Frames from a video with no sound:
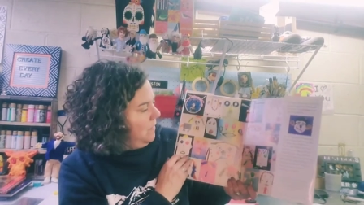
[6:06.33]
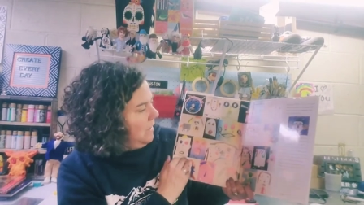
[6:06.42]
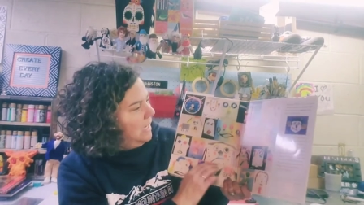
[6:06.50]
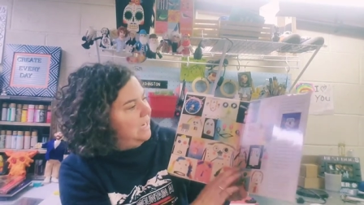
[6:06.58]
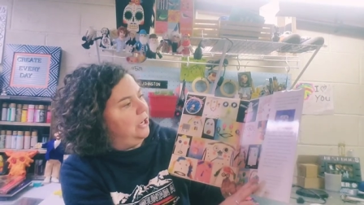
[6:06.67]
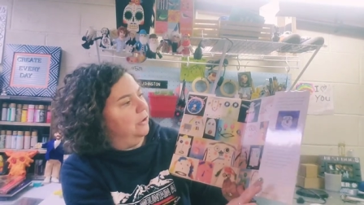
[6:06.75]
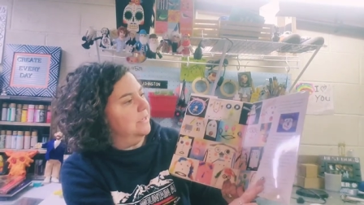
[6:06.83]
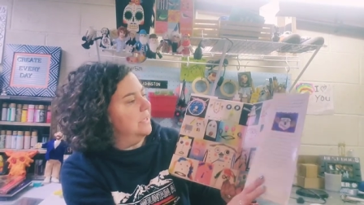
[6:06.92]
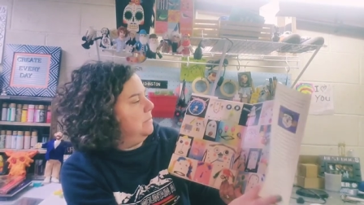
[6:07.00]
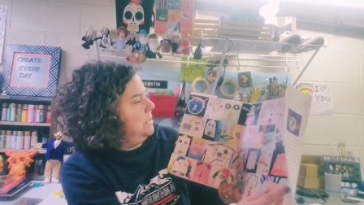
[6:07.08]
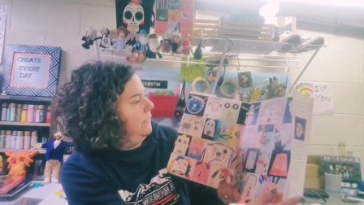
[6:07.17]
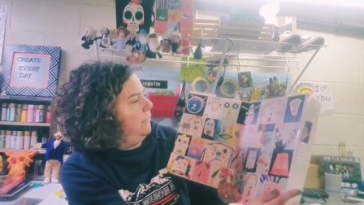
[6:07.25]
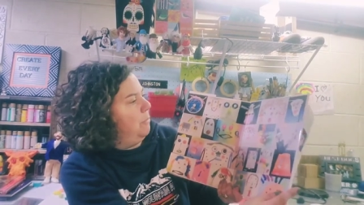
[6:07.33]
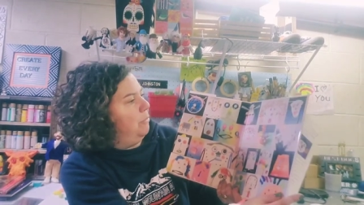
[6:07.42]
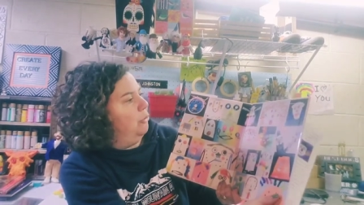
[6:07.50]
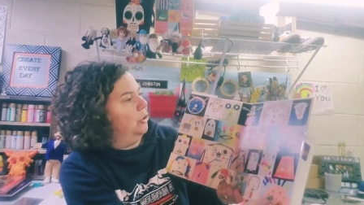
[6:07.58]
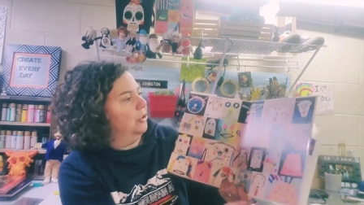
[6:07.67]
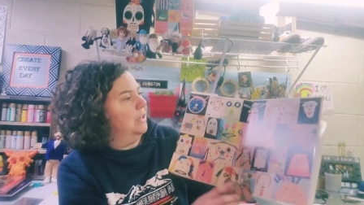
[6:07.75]
And here's some different
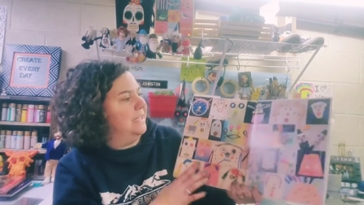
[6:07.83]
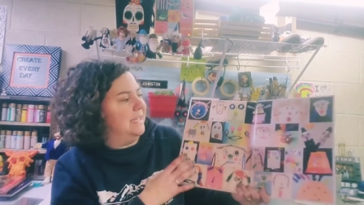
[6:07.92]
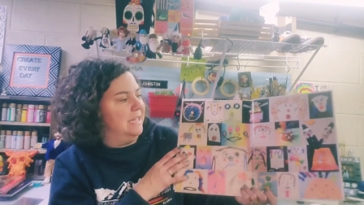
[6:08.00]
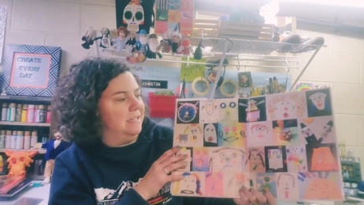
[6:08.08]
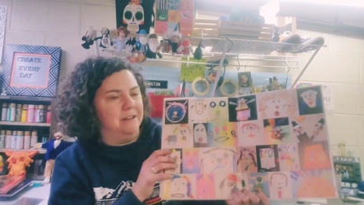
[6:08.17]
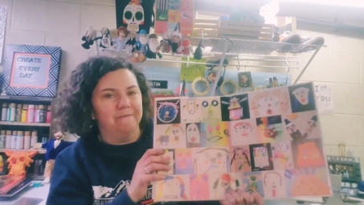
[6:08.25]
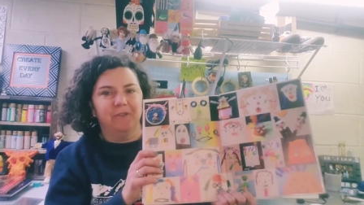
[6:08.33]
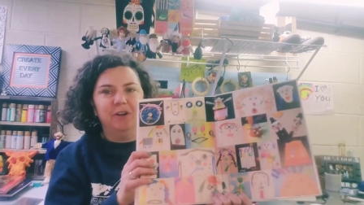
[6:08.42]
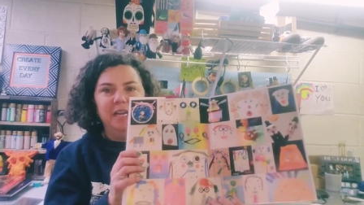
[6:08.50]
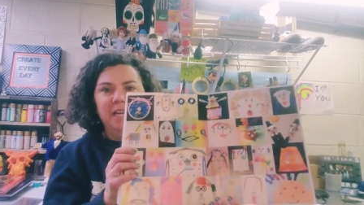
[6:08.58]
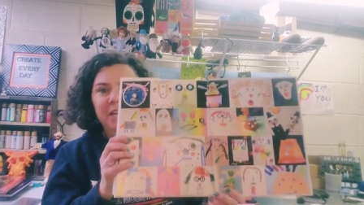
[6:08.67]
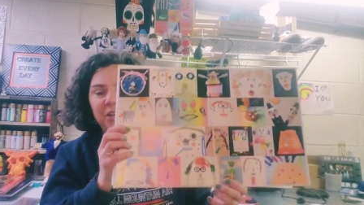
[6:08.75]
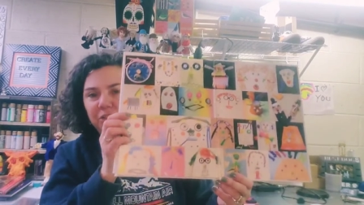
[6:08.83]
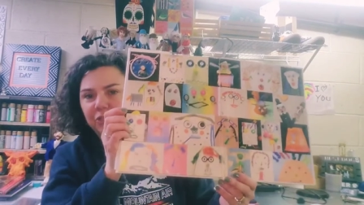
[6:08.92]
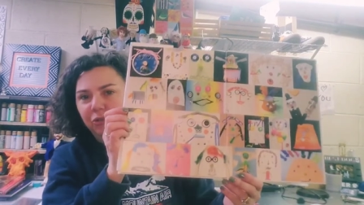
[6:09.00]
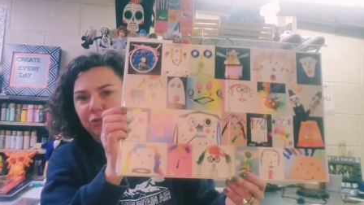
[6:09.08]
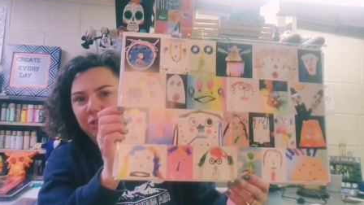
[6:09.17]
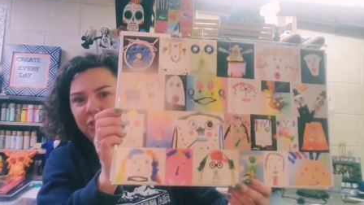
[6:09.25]
portraits that different
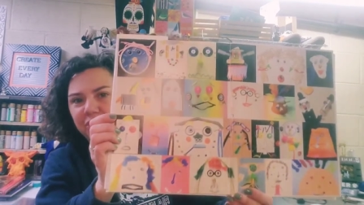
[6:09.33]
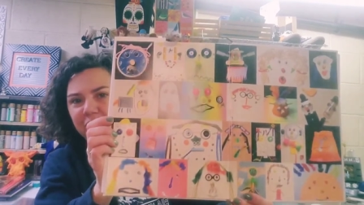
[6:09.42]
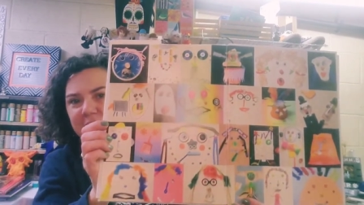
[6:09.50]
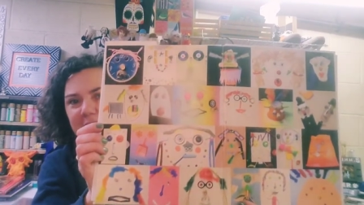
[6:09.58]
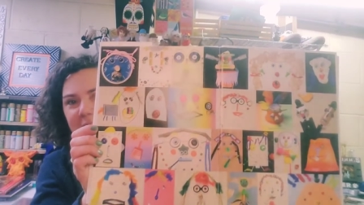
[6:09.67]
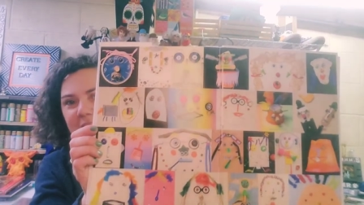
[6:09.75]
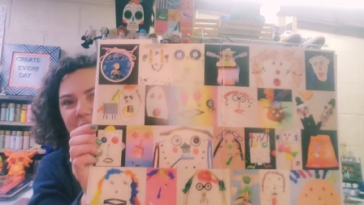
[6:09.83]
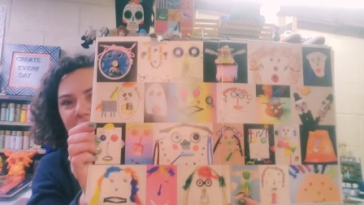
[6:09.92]
children just like